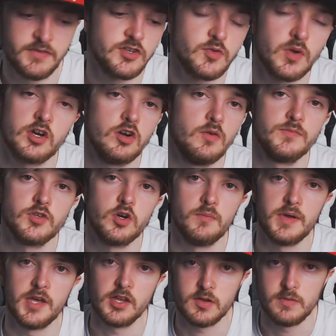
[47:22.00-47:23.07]
want to come talk to me
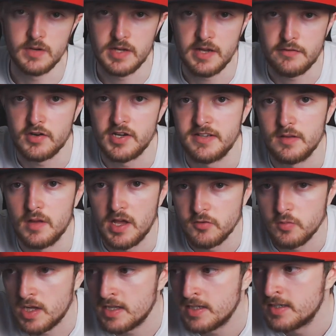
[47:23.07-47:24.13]
out of the community, you're free to do that as
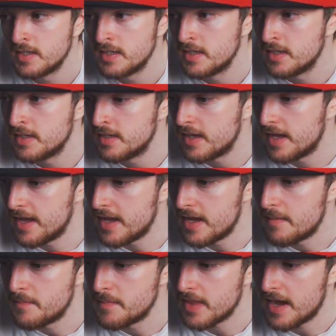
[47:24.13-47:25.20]
well.
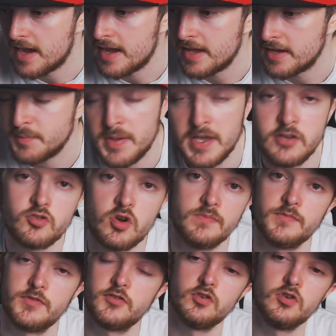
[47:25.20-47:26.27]
And Patreon.
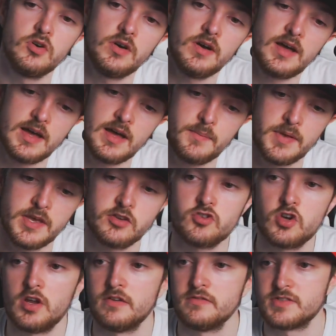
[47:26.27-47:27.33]
So
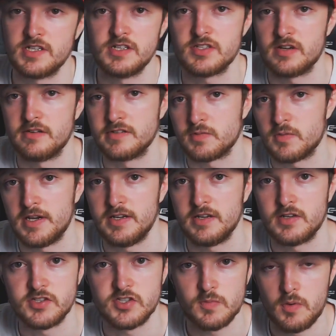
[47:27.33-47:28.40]
Patreon, obviously, a service where you
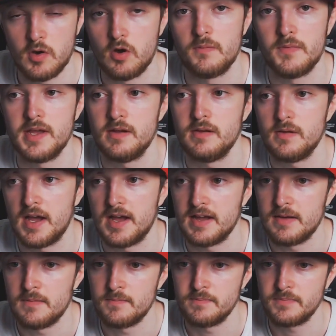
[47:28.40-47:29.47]
can support me
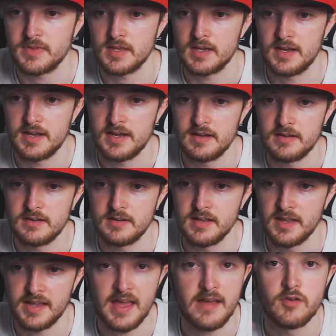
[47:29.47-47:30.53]

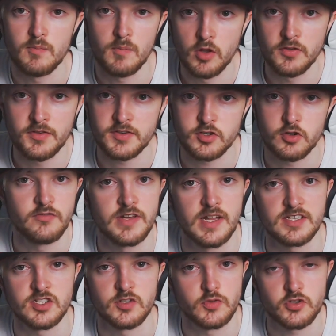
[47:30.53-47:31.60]
like every month, sort of like a
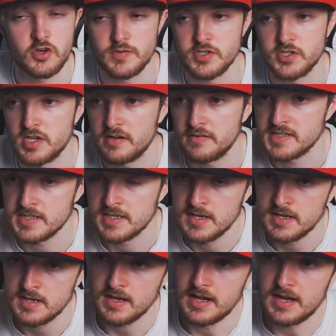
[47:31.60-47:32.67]
subscription service.
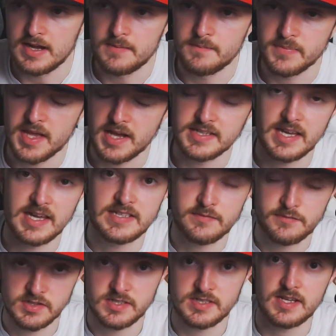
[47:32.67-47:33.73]
And you get
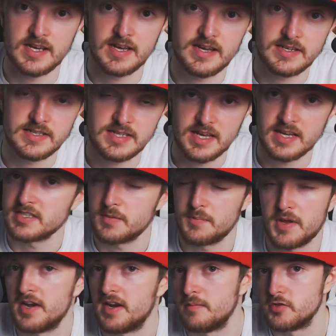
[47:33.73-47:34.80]
different tiers depending
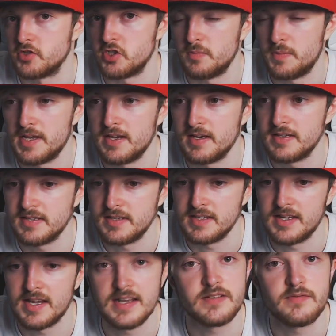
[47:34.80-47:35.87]
on how much you pay, and you
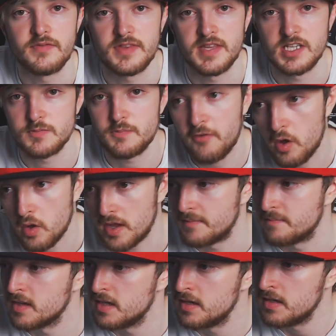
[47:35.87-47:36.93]
get different things for
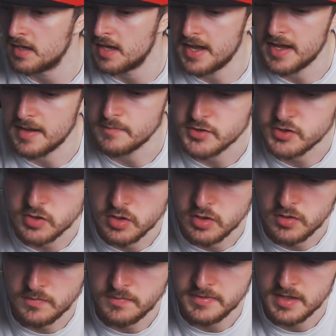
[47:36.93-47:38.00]
that. So
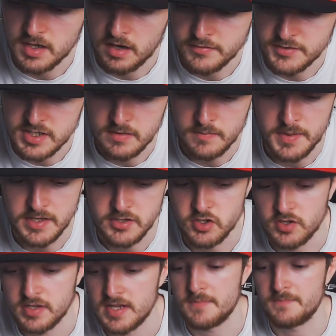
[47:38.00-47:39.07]
obviously in Patreon,
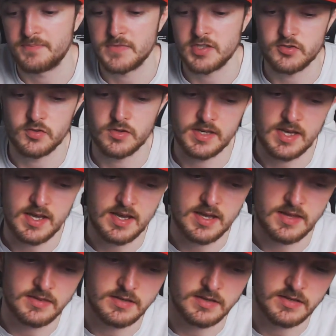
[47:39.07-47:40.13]
yeah, so
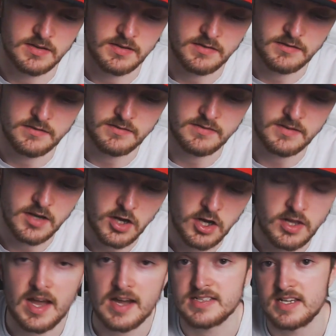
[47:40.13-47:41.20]
the early
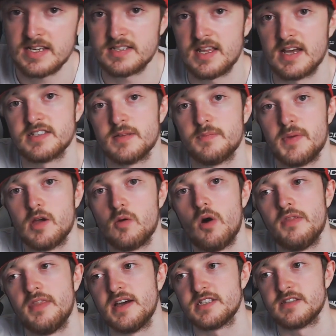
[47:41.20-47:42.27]
access, that is the big one,
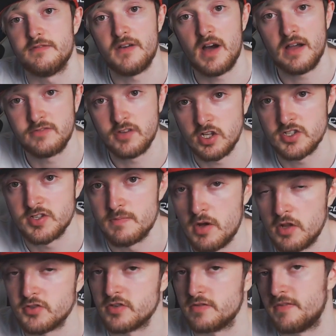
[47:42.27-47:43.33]
that is the $5 a
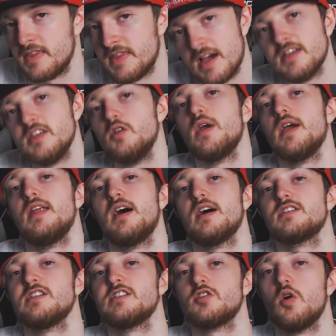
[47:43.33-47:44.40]
month. So for that you gain
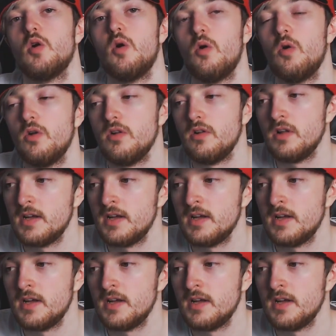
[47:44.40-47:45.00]
access to all